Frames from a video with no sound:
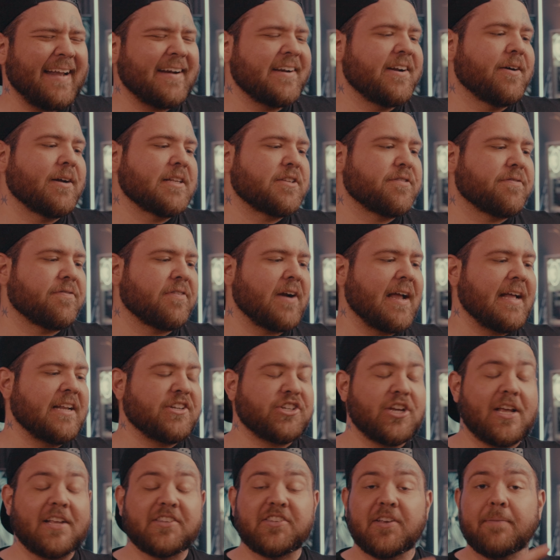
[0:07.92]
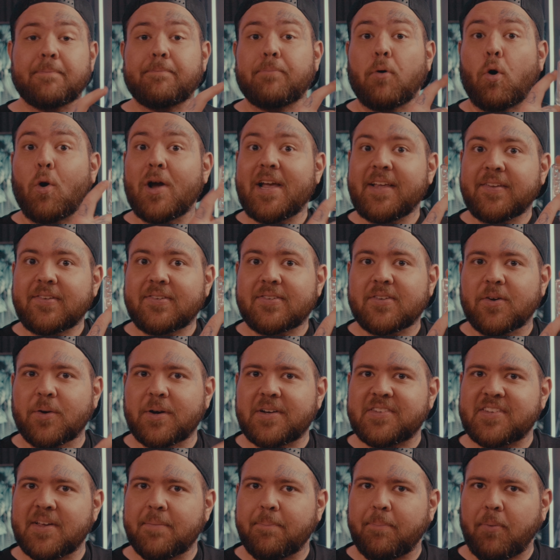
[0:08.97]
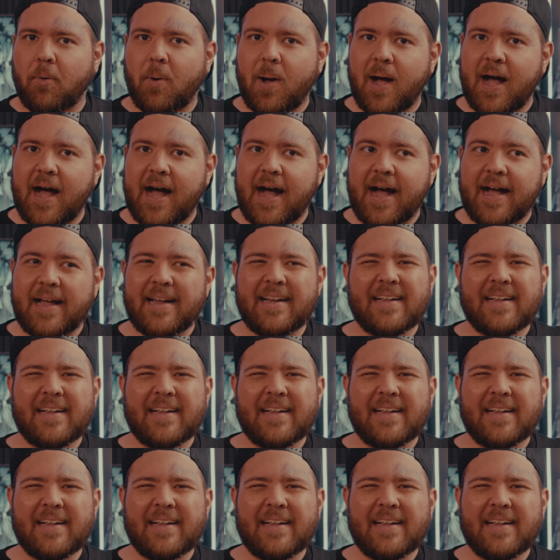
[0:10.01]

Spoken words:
don't know, it's French. Is it Bois or is it Bois?